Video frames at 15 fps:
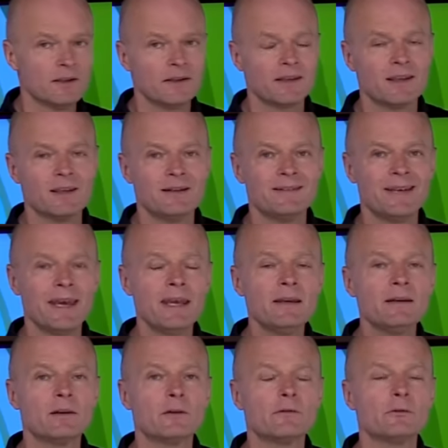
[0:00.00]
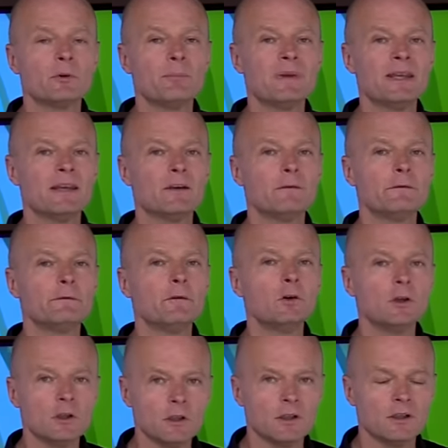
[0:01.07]
the container for being
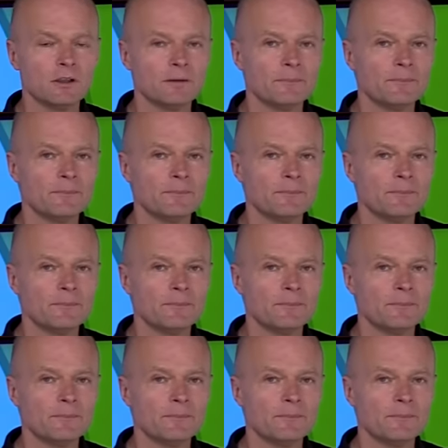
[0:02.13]
full.